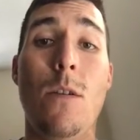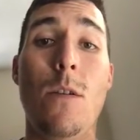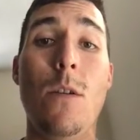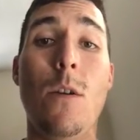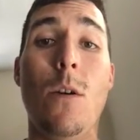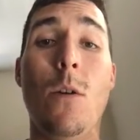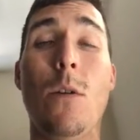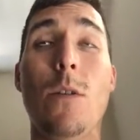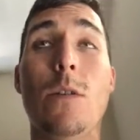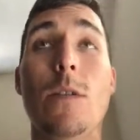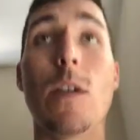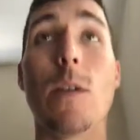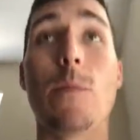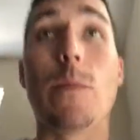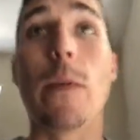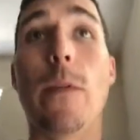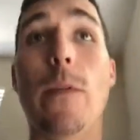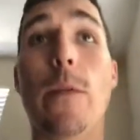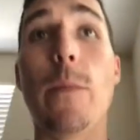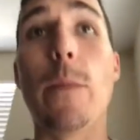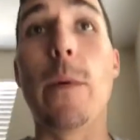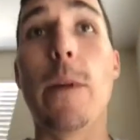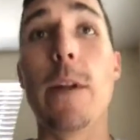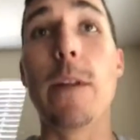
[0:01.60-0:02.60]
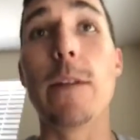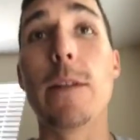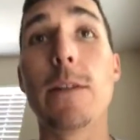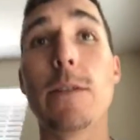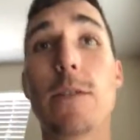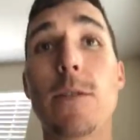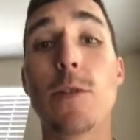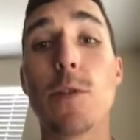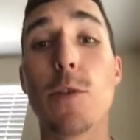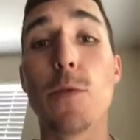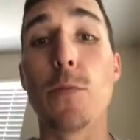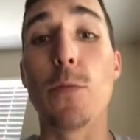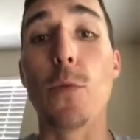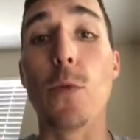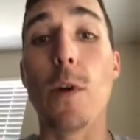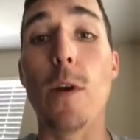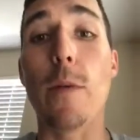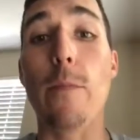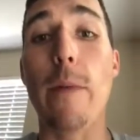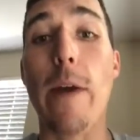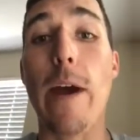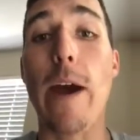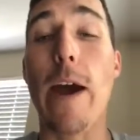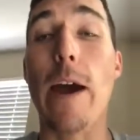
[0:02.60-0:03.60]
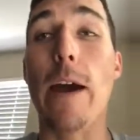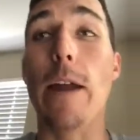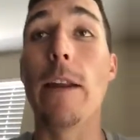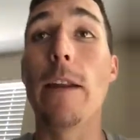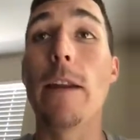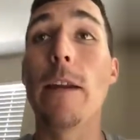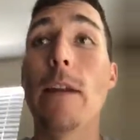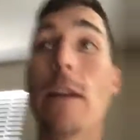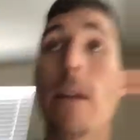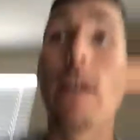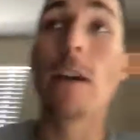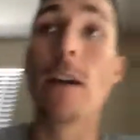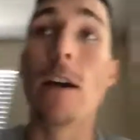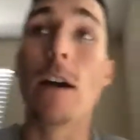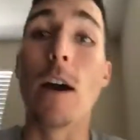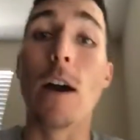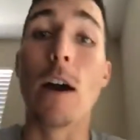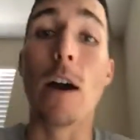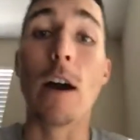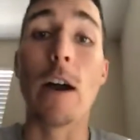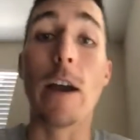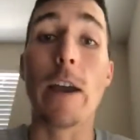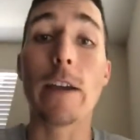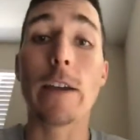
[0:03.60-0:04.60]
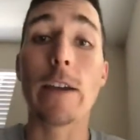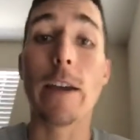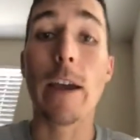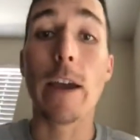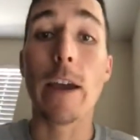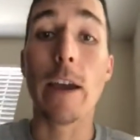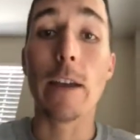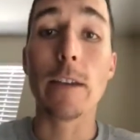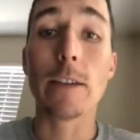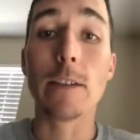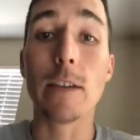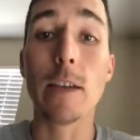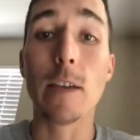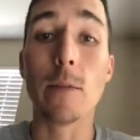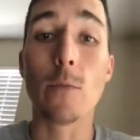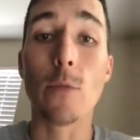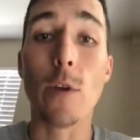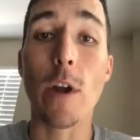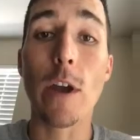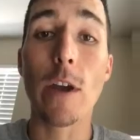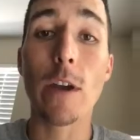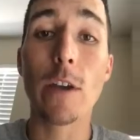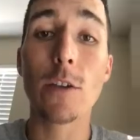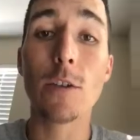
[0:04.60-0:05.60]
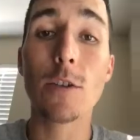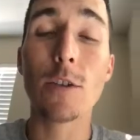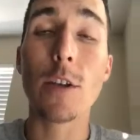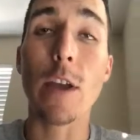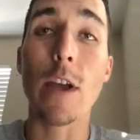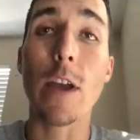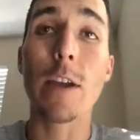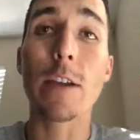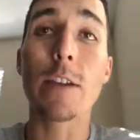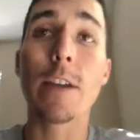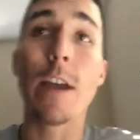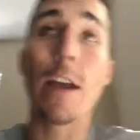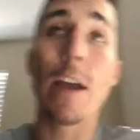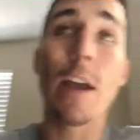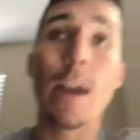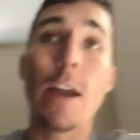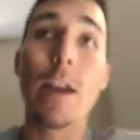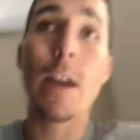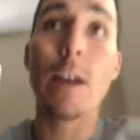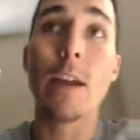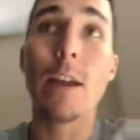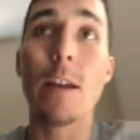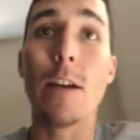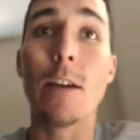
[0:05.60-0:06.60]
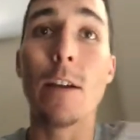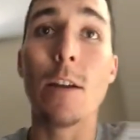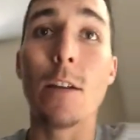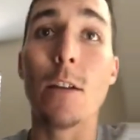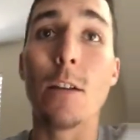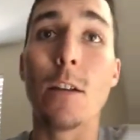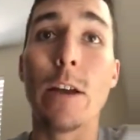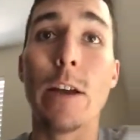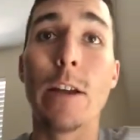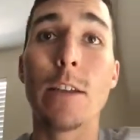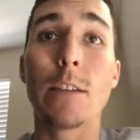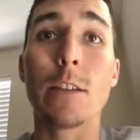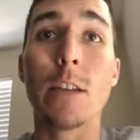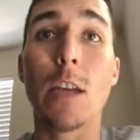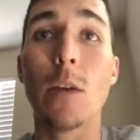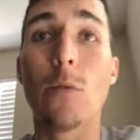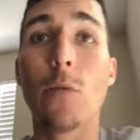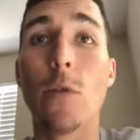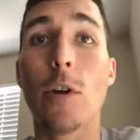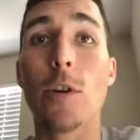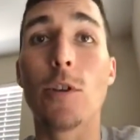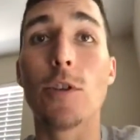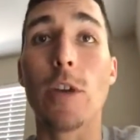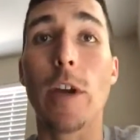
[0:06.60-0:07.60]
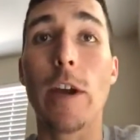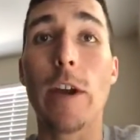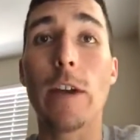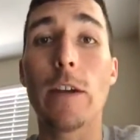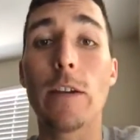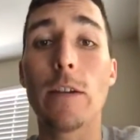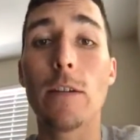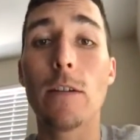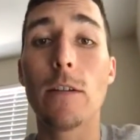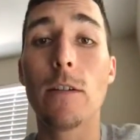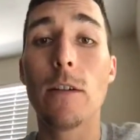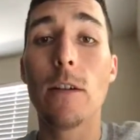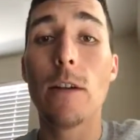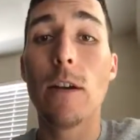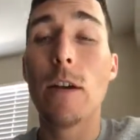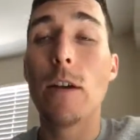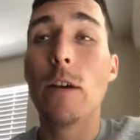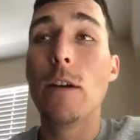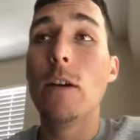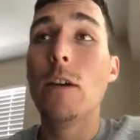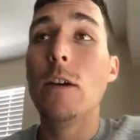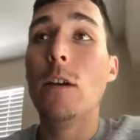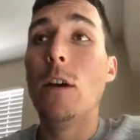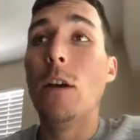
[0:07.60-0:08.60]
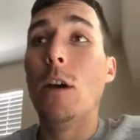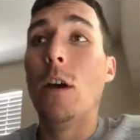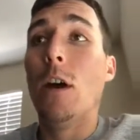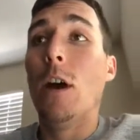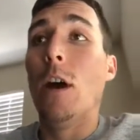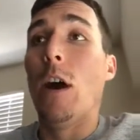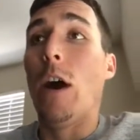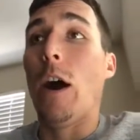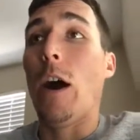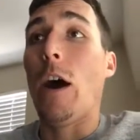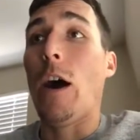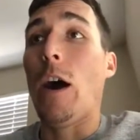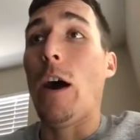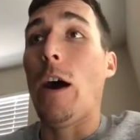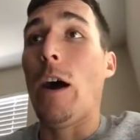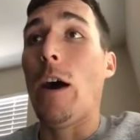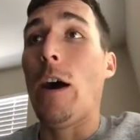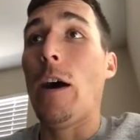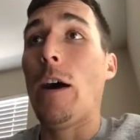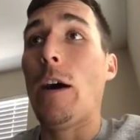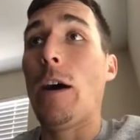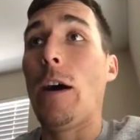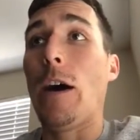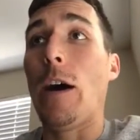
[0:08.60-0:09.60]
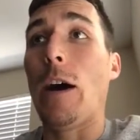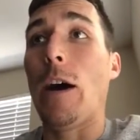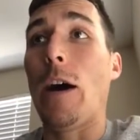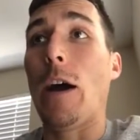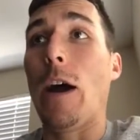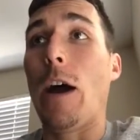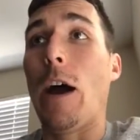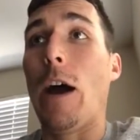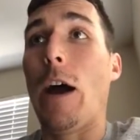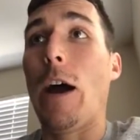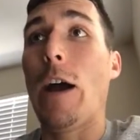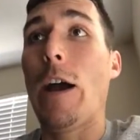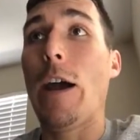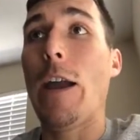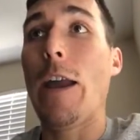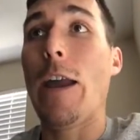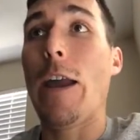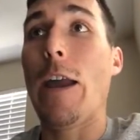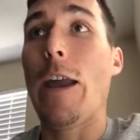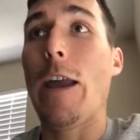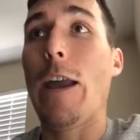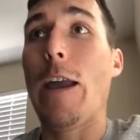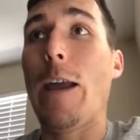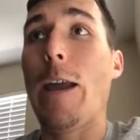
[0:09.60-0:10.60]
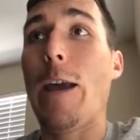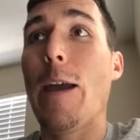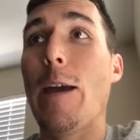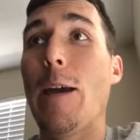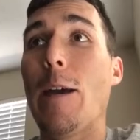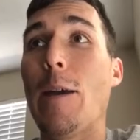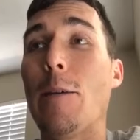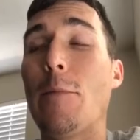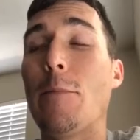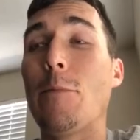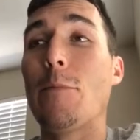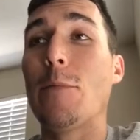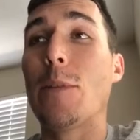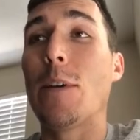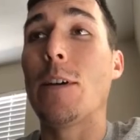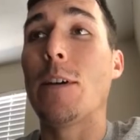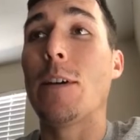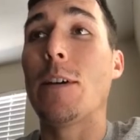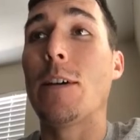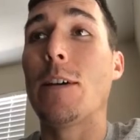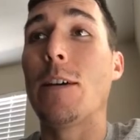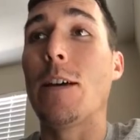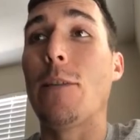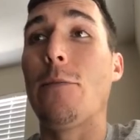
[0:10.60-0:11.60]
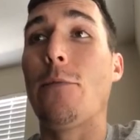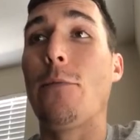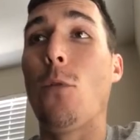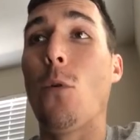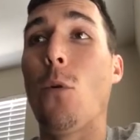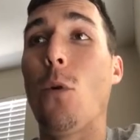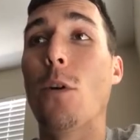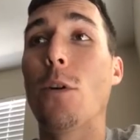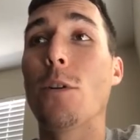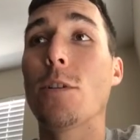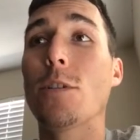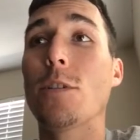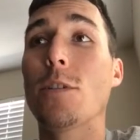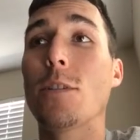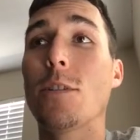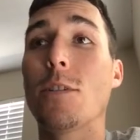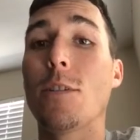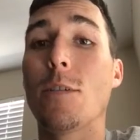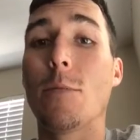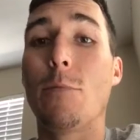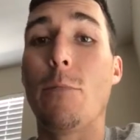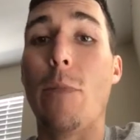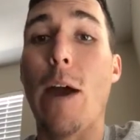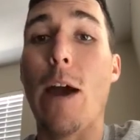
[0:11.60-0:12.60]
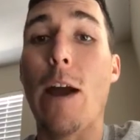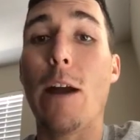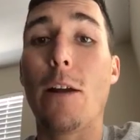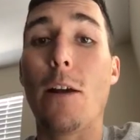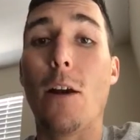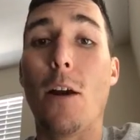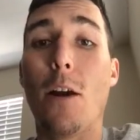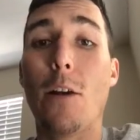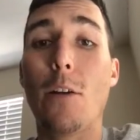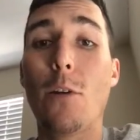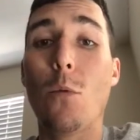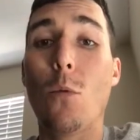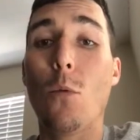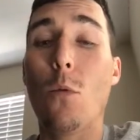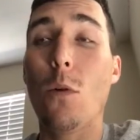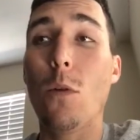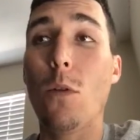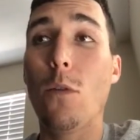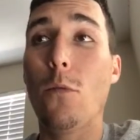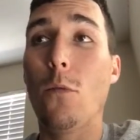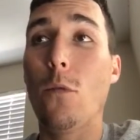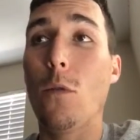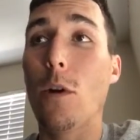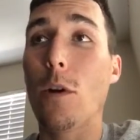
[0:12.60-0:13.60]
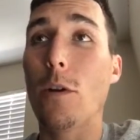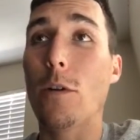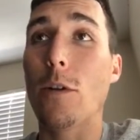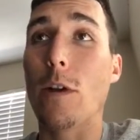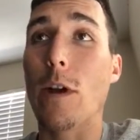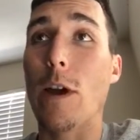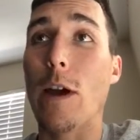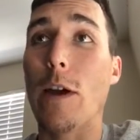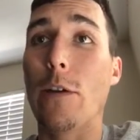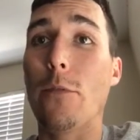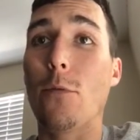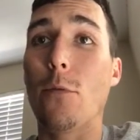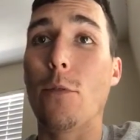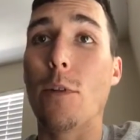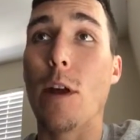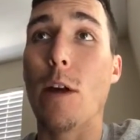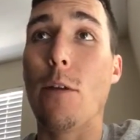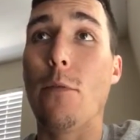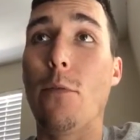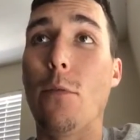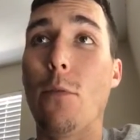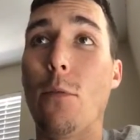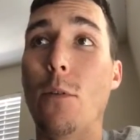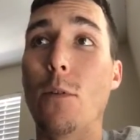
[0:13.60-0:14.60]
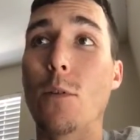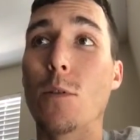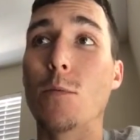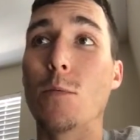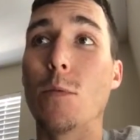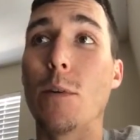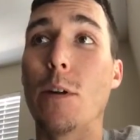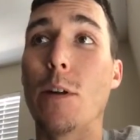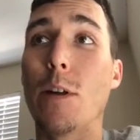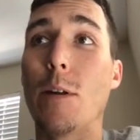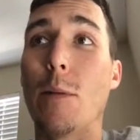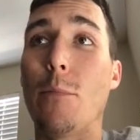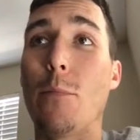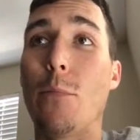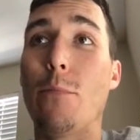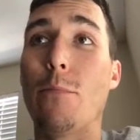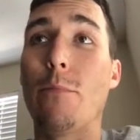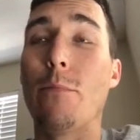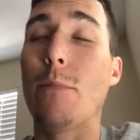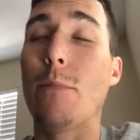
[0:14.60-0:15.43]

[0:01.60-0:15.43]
Yo, what's up, everybody? This is your boy Matt, aka Team Rage, aka It's Leroy Jank. Uh, I am forced back onto World of Warcraft. Well, not forced, but